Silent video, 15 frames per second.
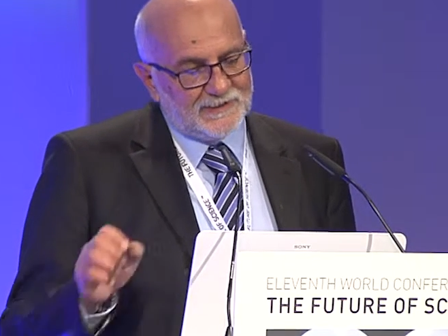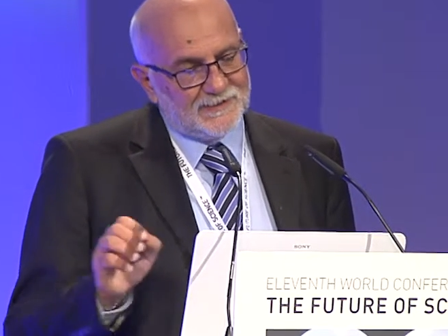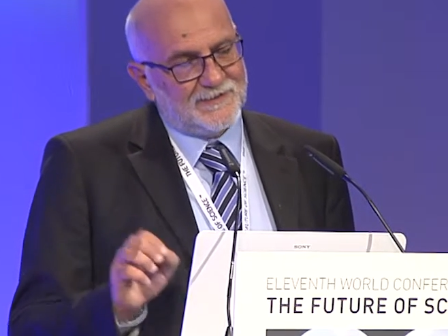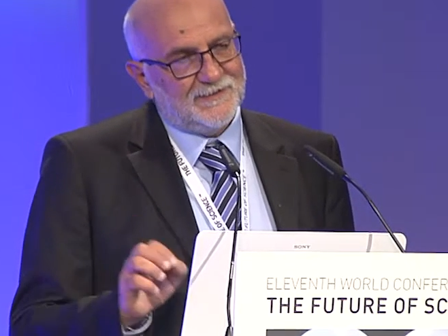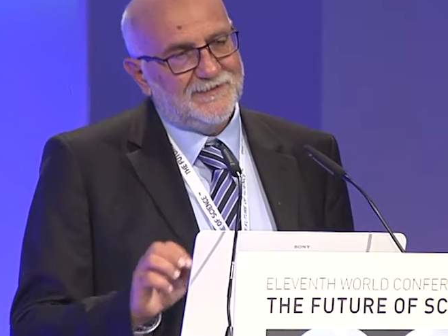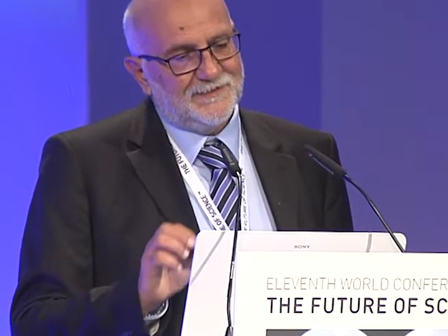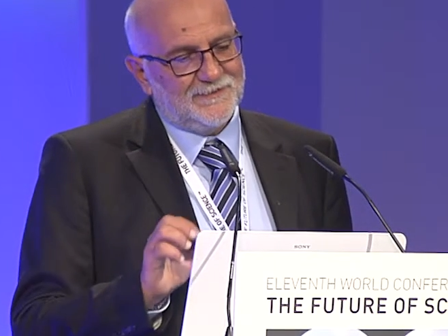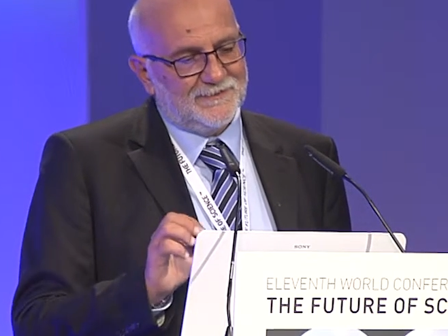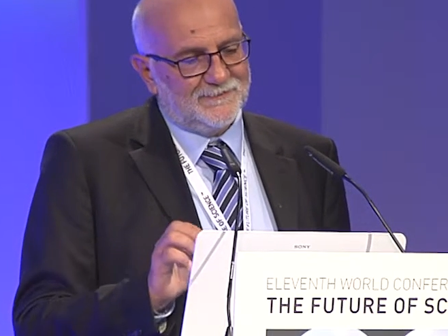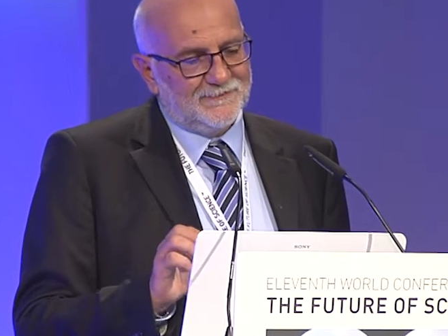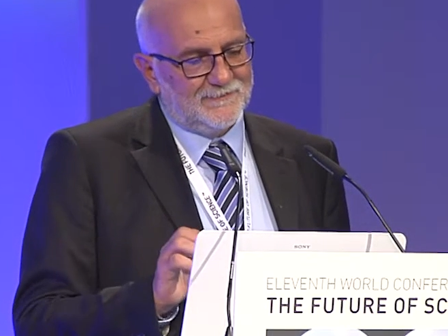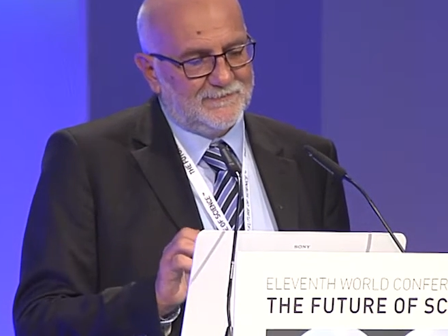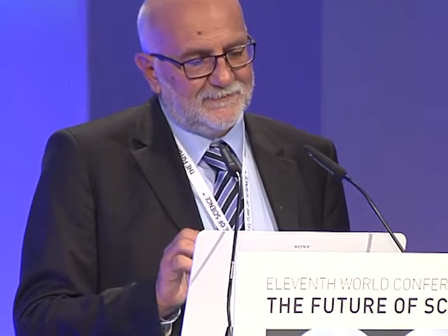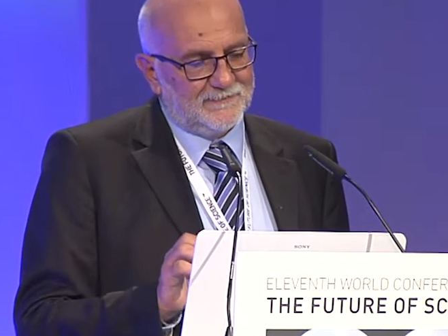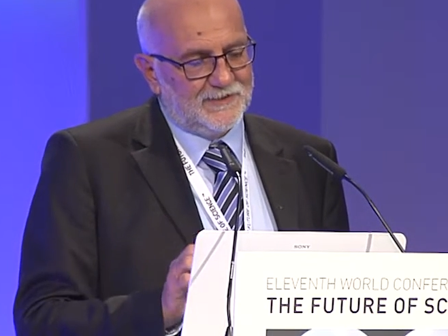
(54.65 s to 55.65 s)
and what
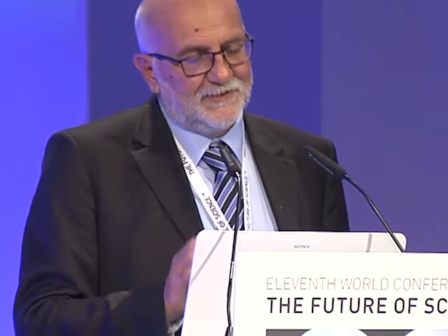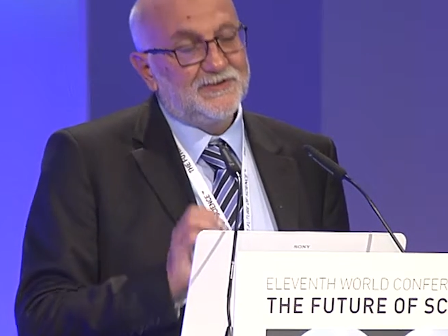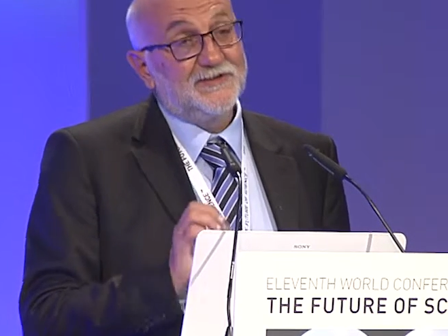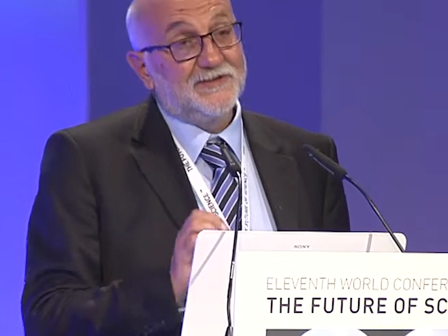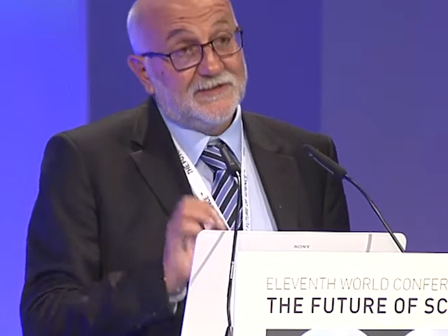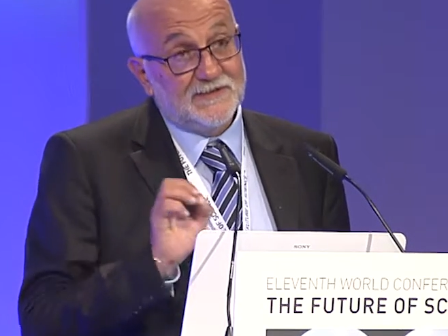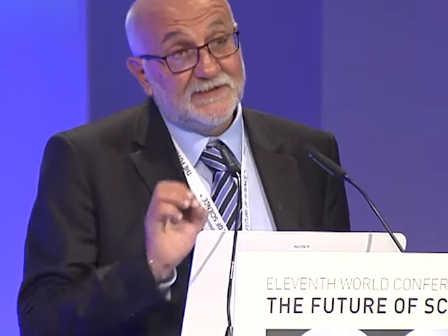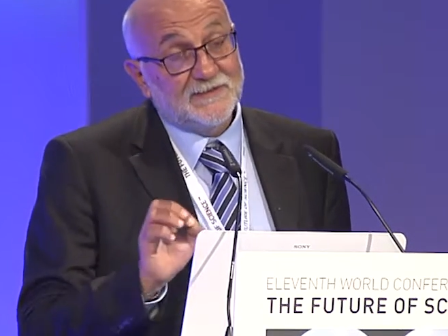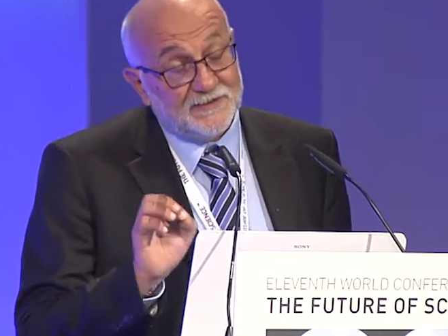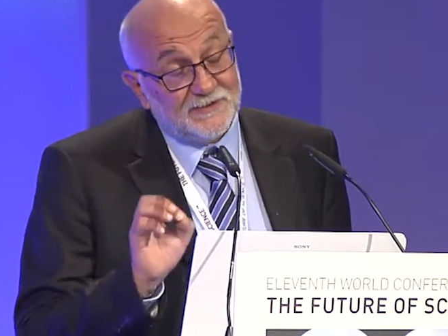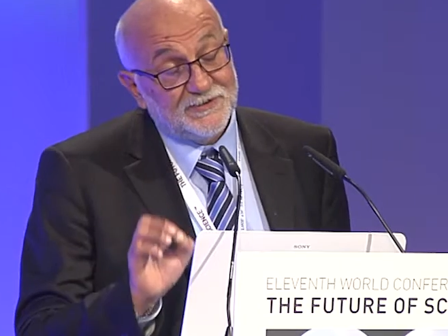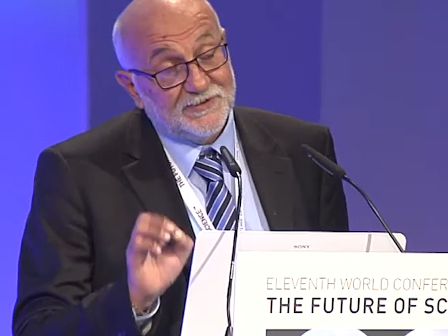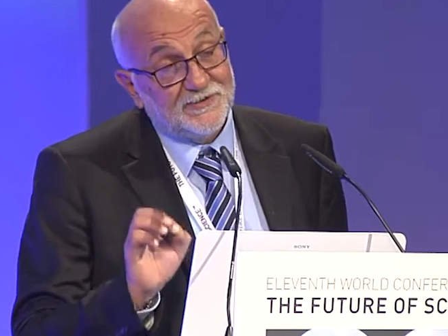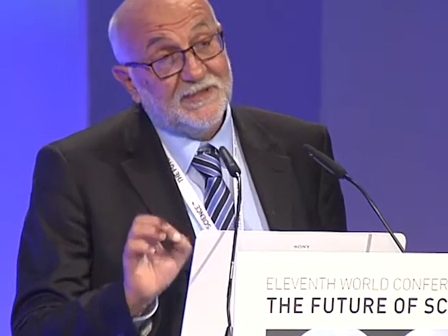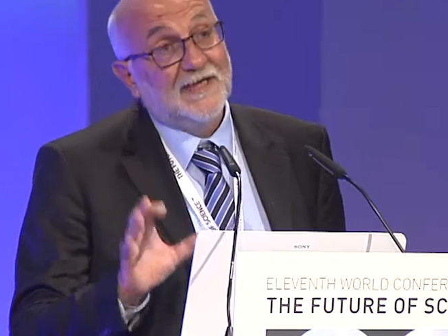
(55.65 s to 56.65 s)
our
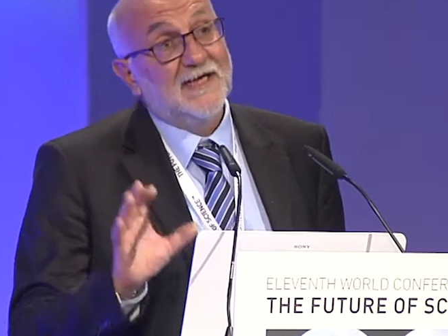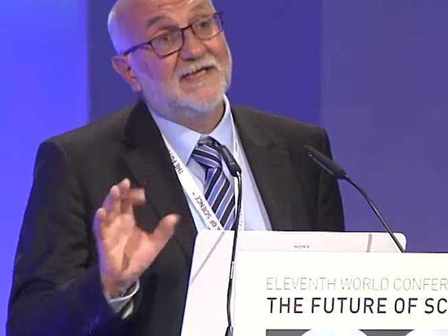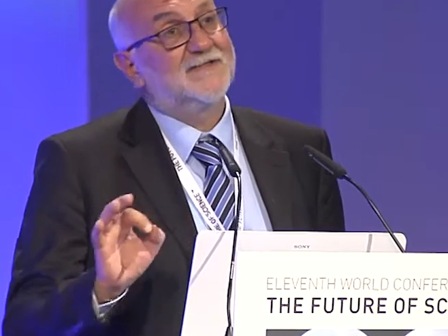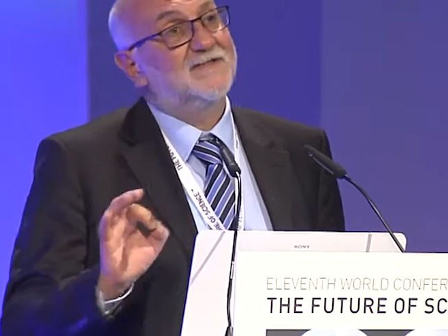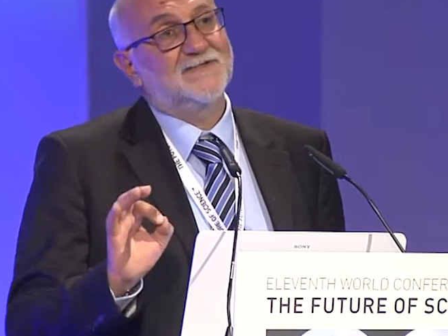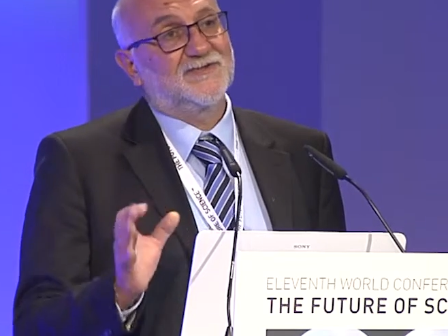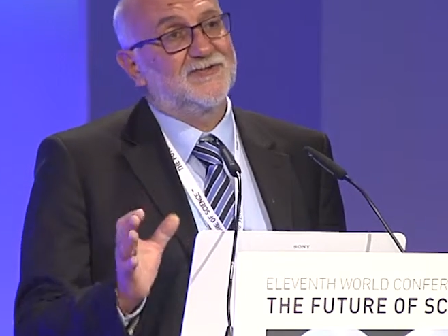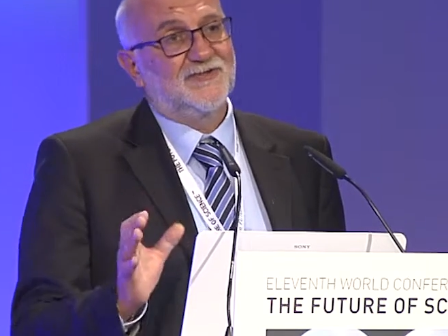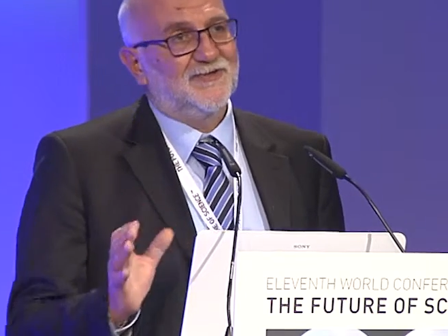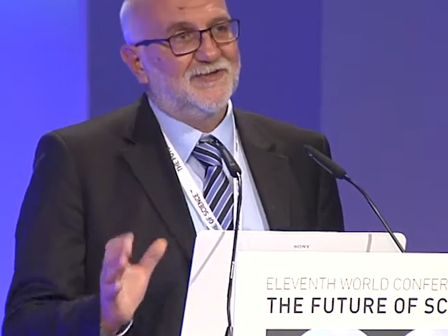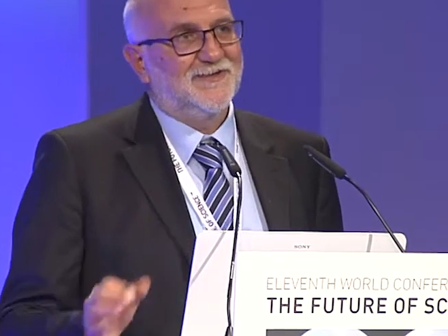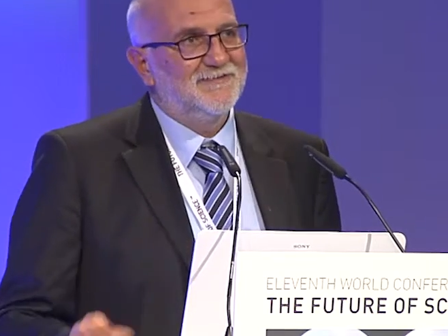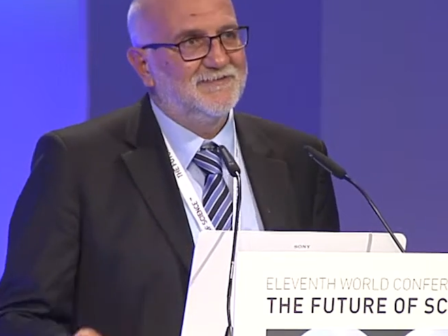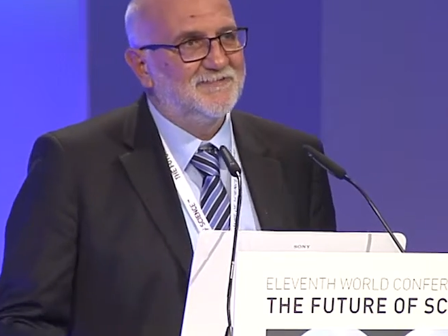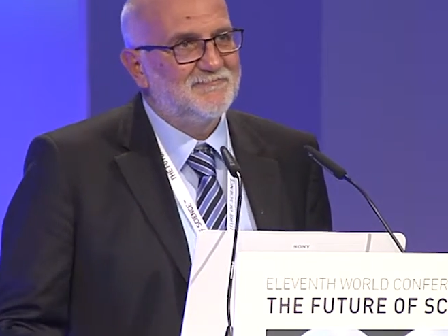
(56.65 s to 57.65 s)
possibility
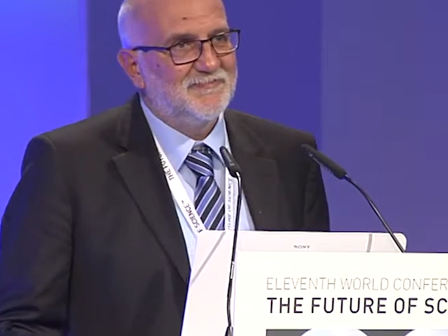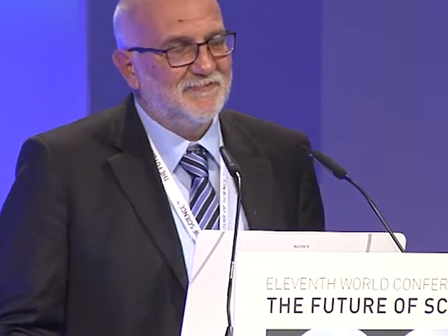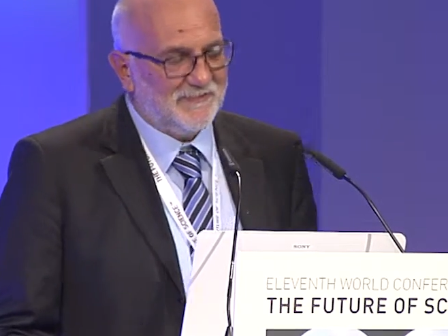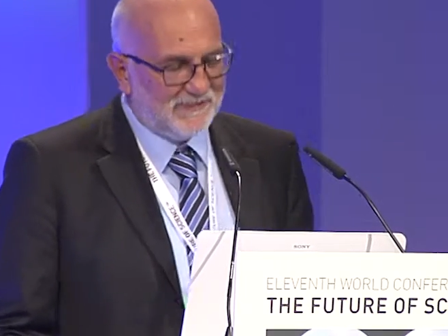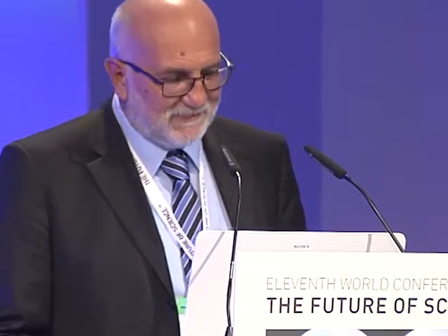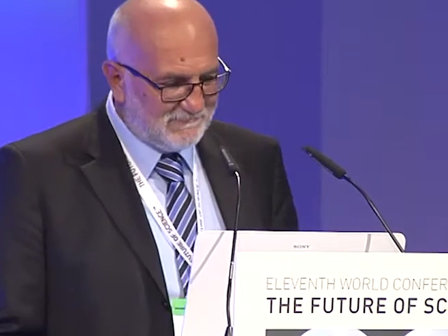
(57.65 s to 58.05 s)
of